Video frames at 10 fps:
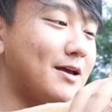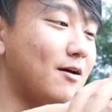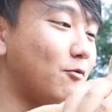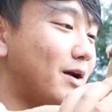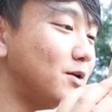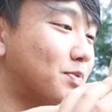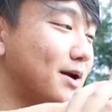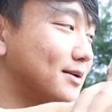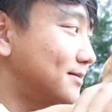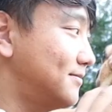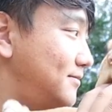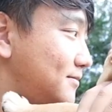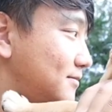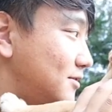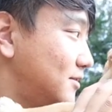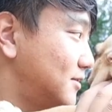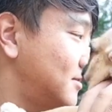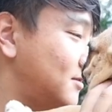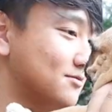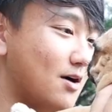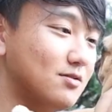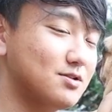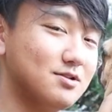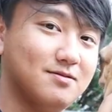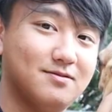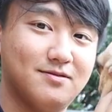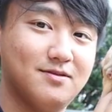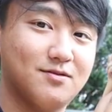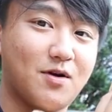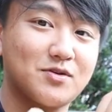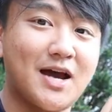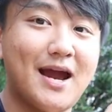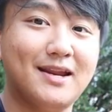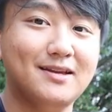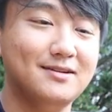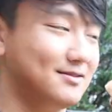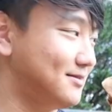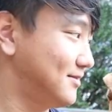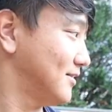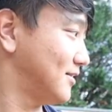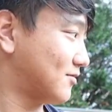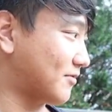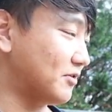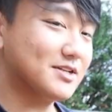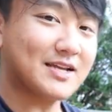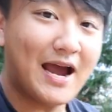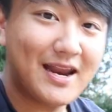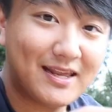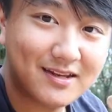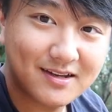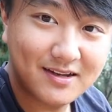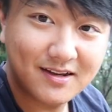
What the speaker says: do you why are you pregnant? Roach? Roach hiding? Roach is hiding.